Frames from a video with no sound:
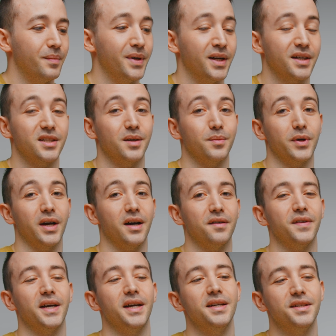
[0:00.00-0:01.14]
But next up, we
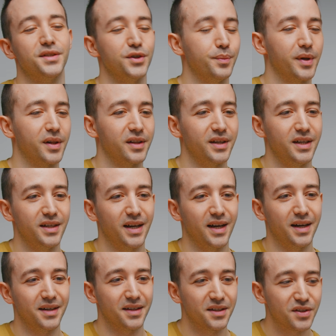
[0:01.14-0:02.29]
have a super clean
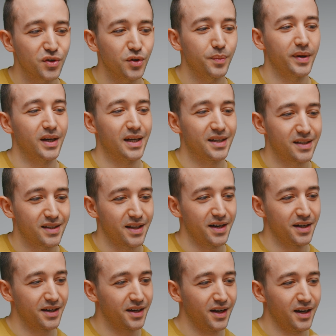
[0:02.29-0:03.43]
and super
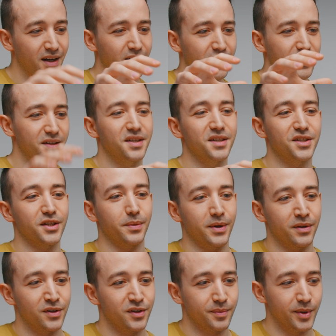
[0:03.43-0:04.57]
aesthetic. This is just one of
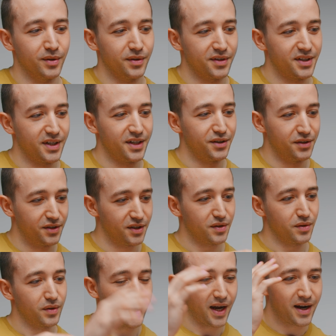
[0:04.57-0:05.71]
those builds that you just
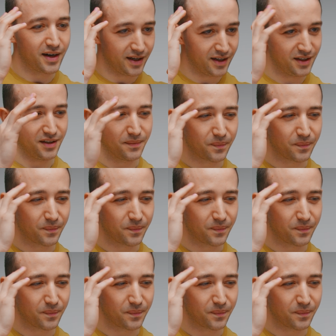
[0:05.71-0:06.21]
look at and